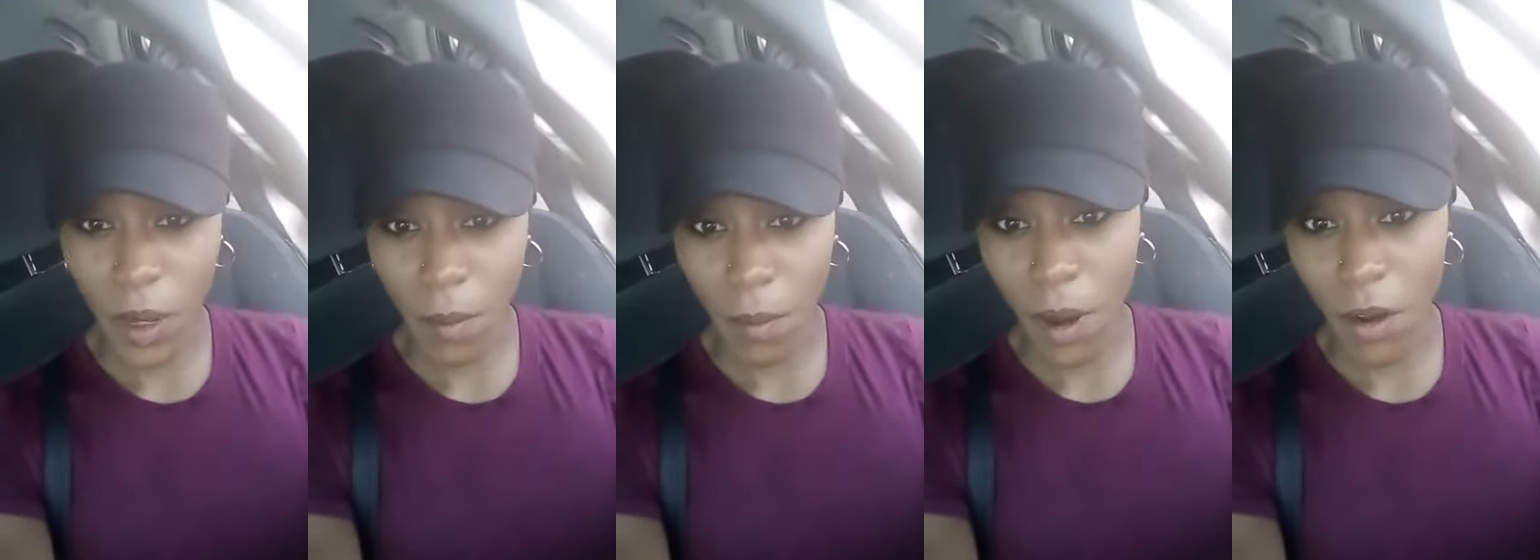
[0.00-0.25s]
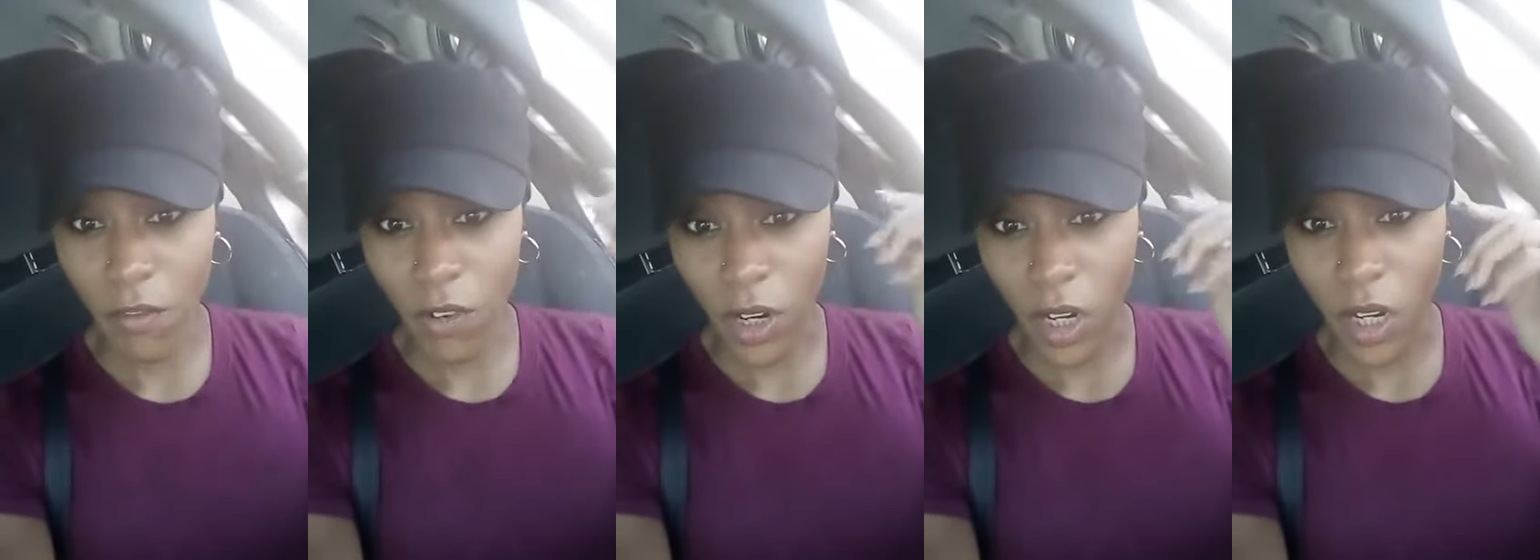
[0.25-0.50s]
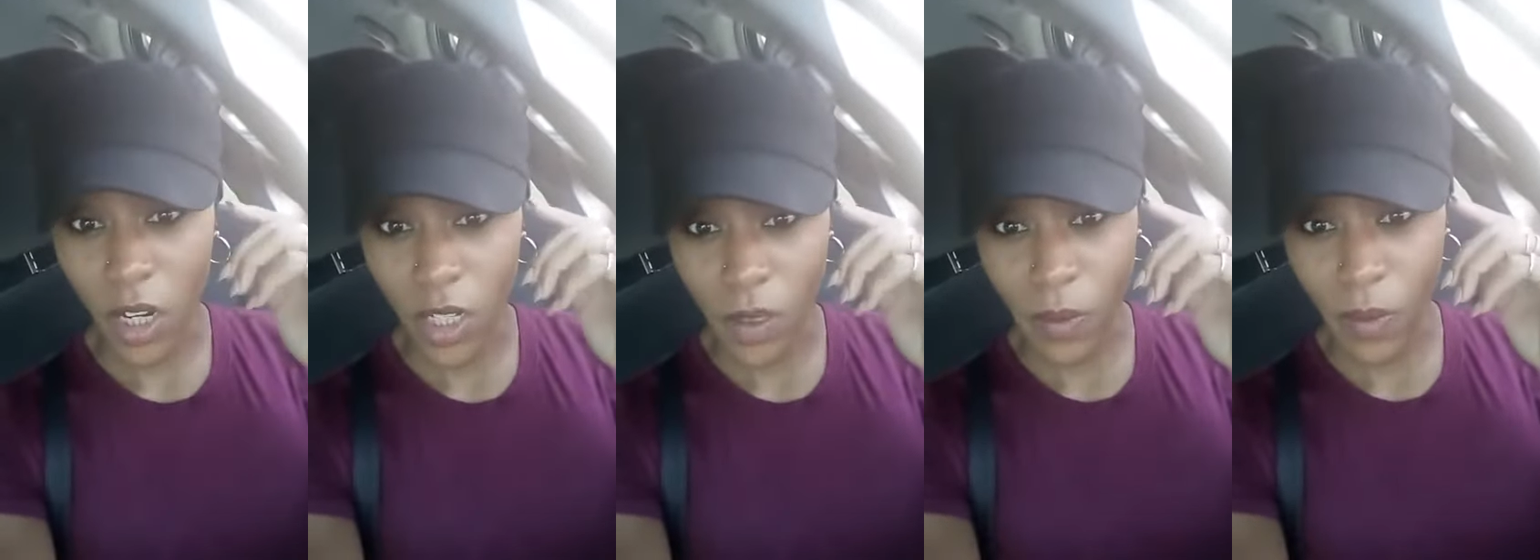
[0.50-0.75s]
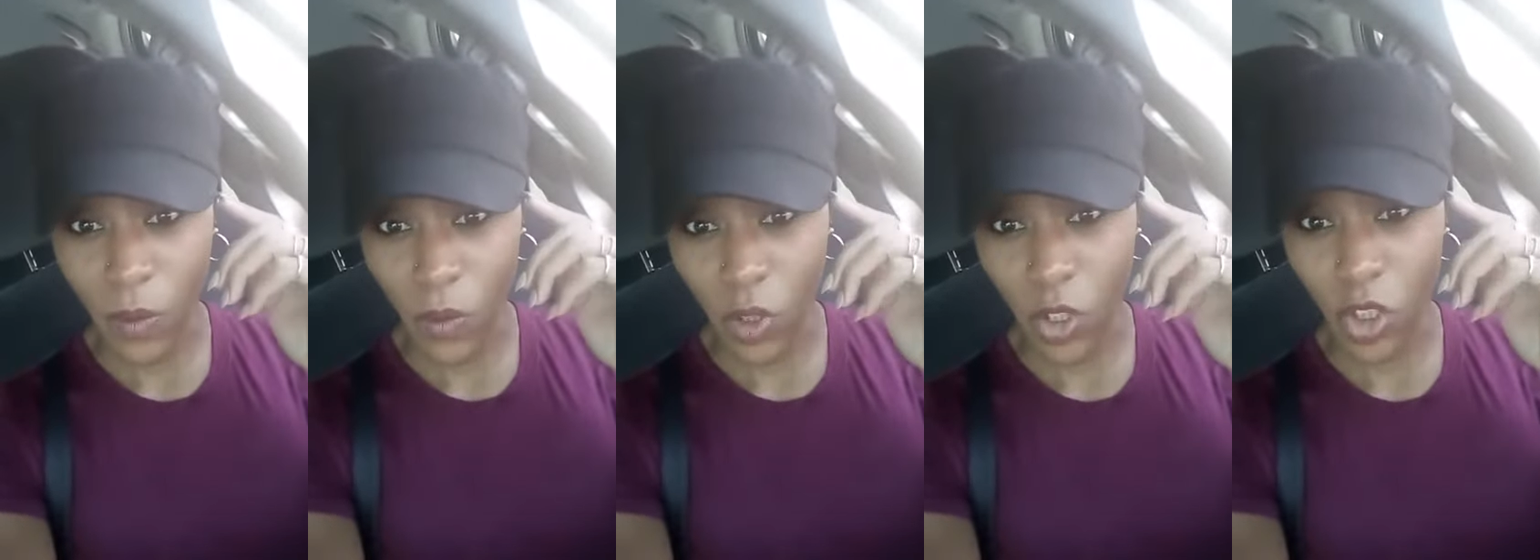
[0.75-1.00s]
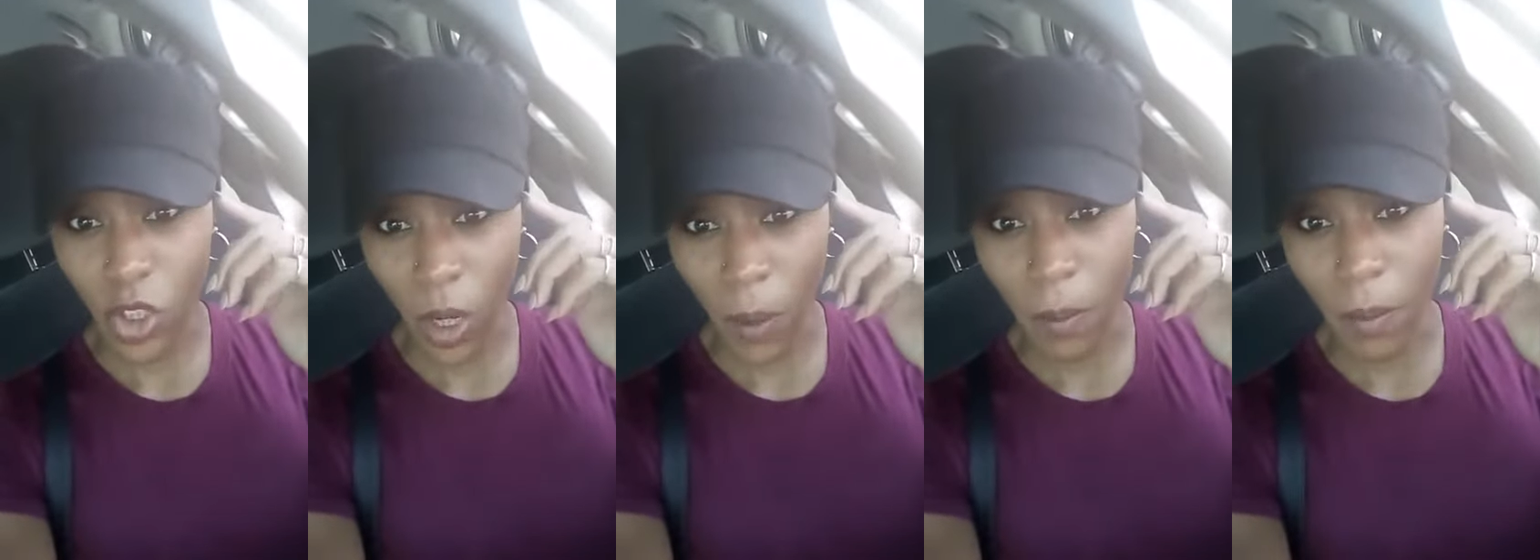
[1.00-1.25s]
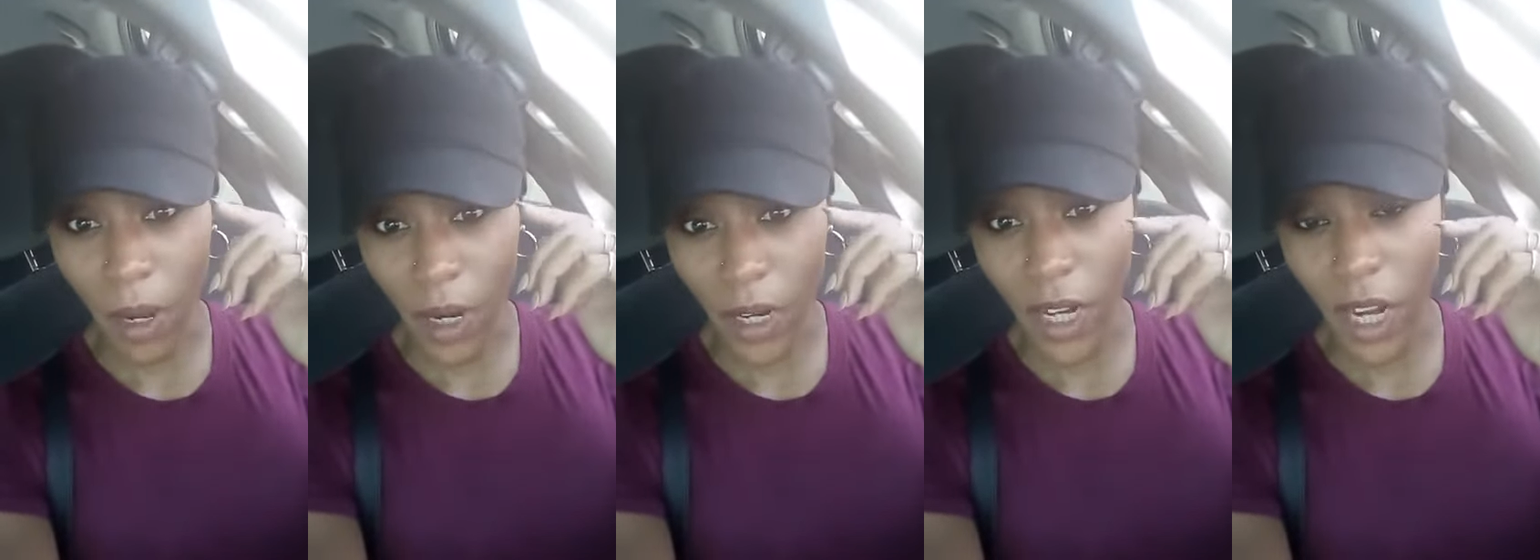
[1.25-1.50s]
and my fucking husband was jumped
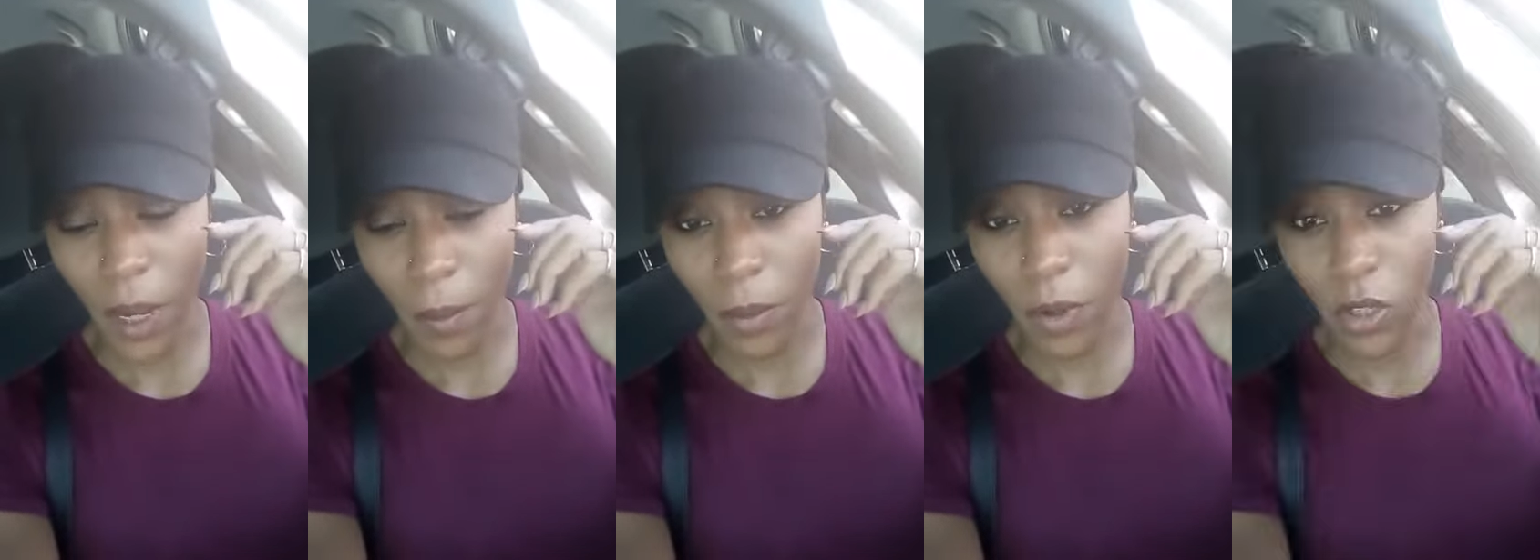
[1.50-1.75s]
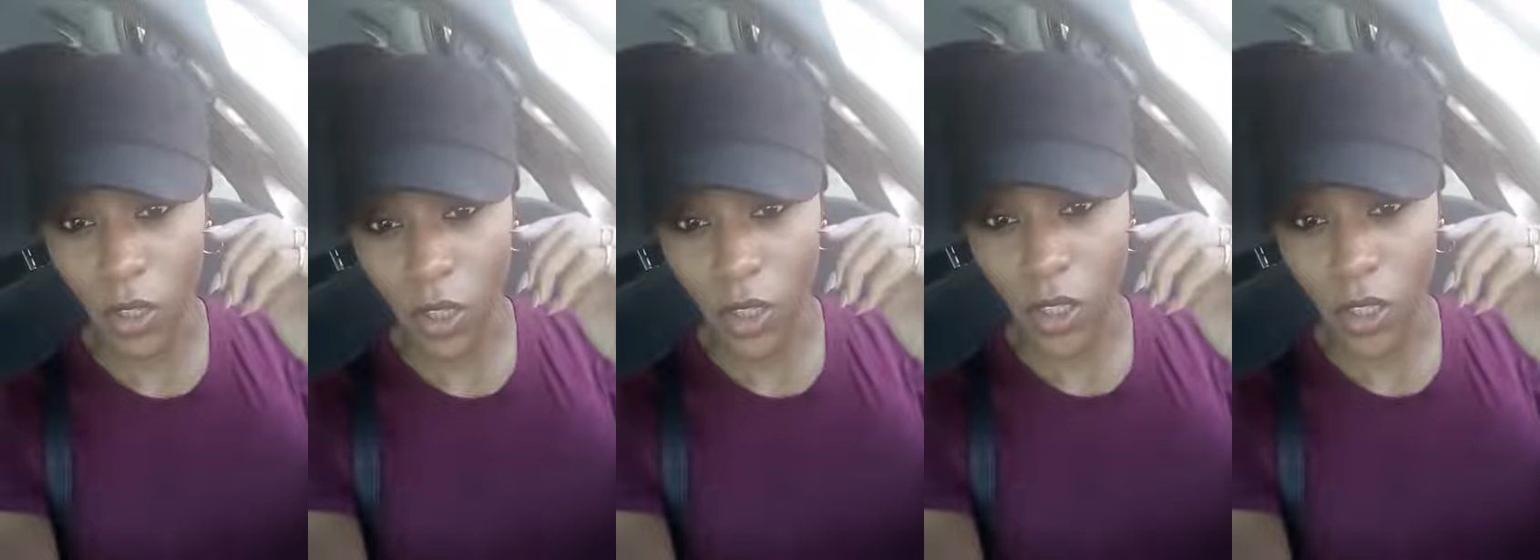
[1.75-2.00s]
by neighborhood